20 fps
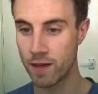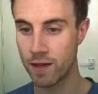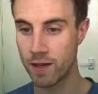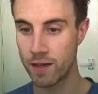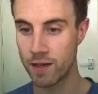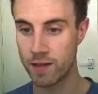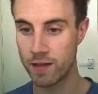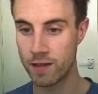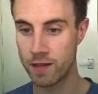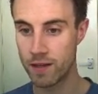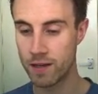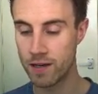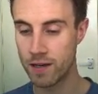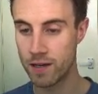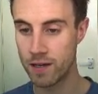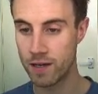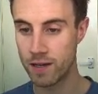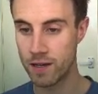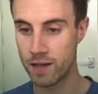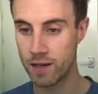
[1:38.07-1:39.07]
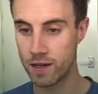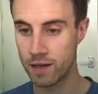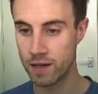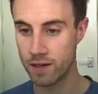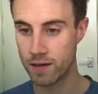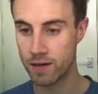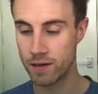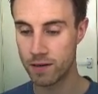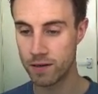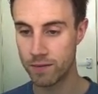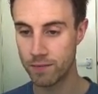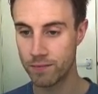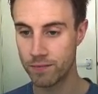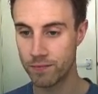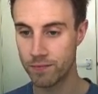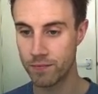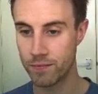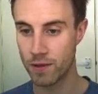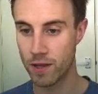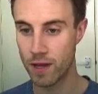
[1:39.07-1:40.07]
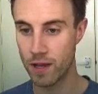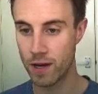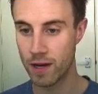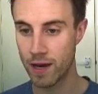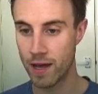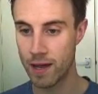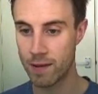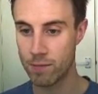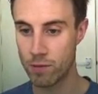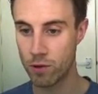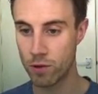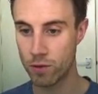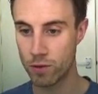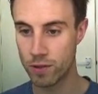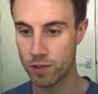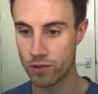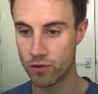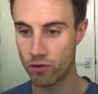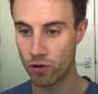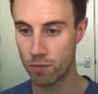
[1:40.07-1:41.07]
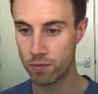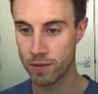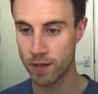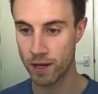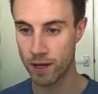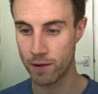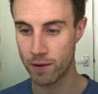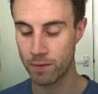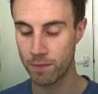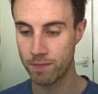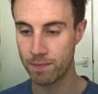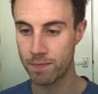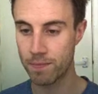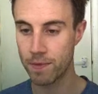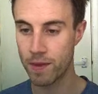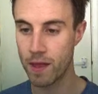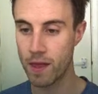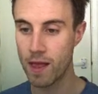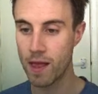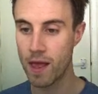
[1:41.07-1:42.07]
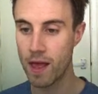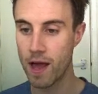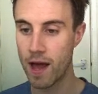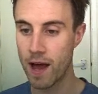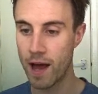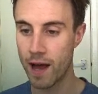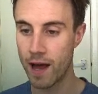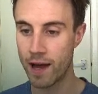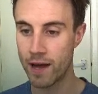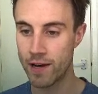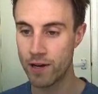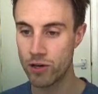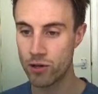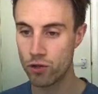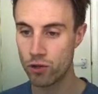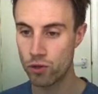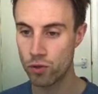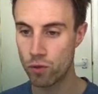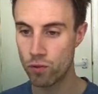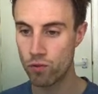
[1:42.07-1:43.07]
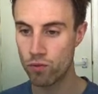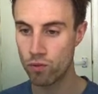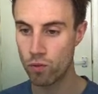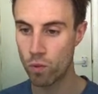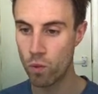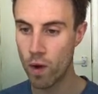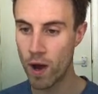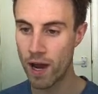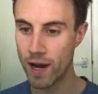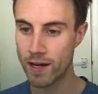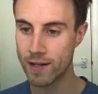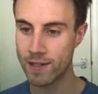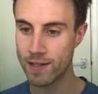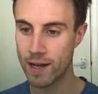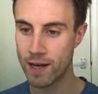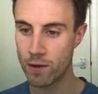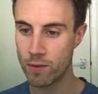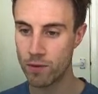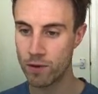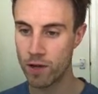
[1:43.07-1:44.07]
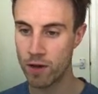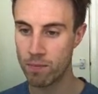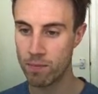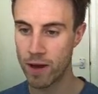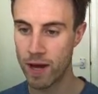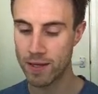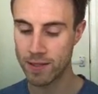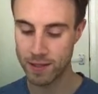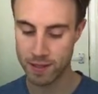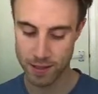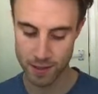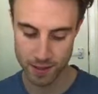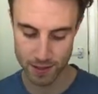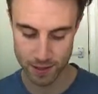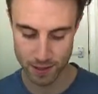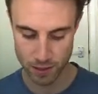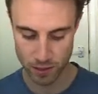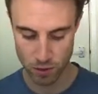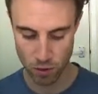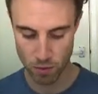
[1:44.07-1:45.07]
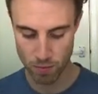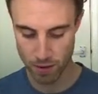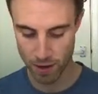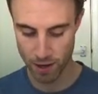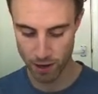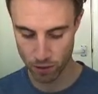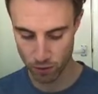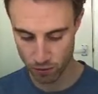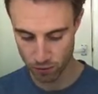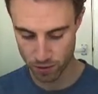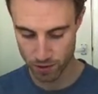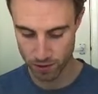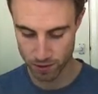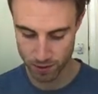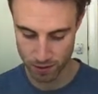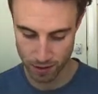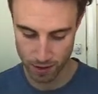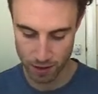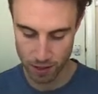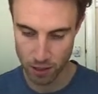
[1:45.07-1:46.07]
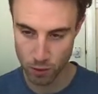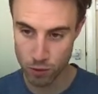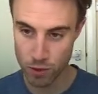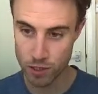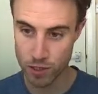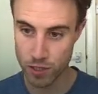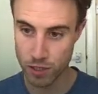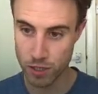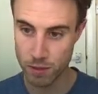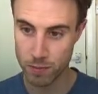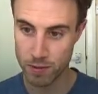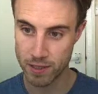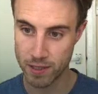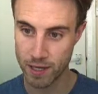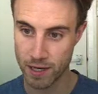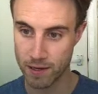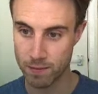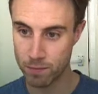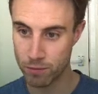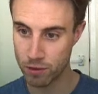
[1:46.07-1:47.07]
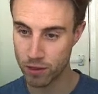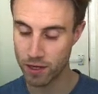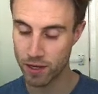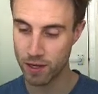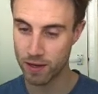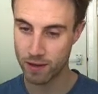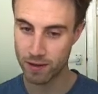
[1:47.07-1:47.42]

in the uh, layer modes drop down and whack down the opacity to about I'm going to use 30% but it,